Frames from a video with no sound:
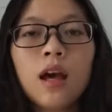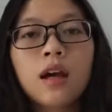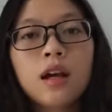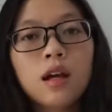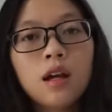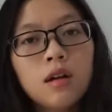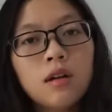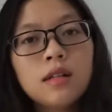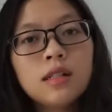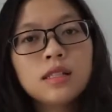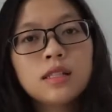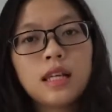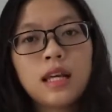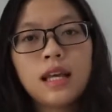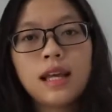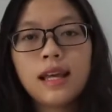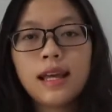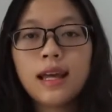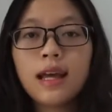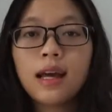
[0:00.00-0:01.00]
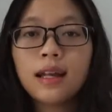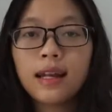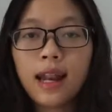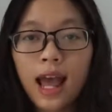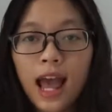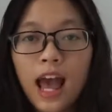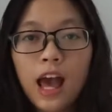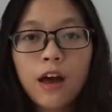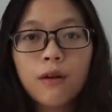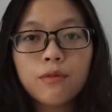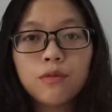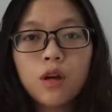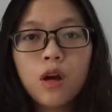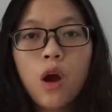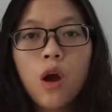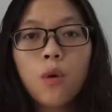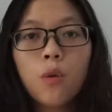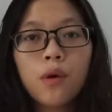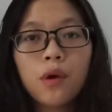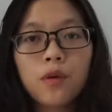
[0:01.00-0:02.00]
Currency is an app
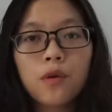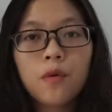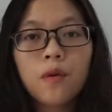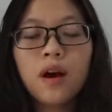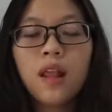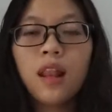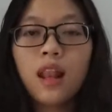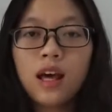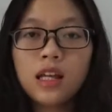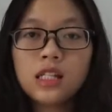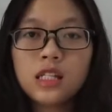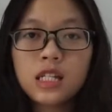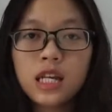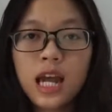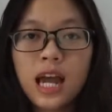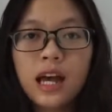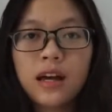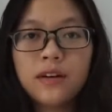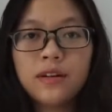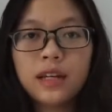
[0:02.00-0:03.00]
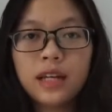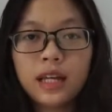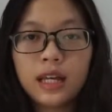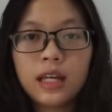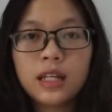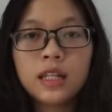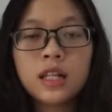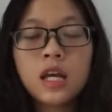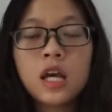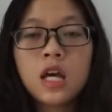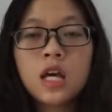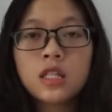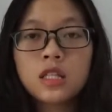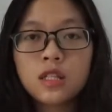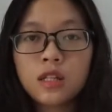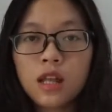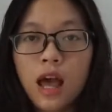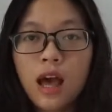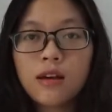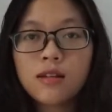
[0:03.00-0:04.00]
which was launched out in
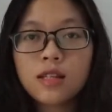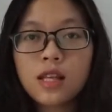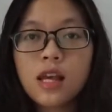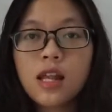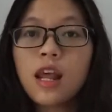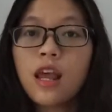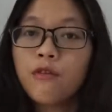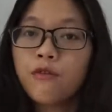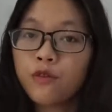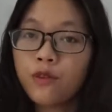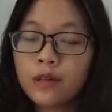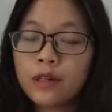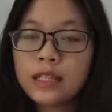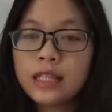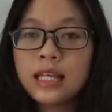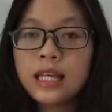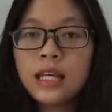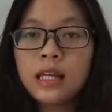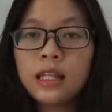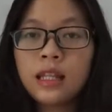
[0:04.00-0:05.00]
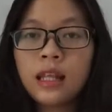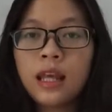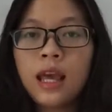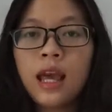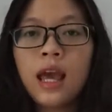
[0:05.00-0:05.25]
2014.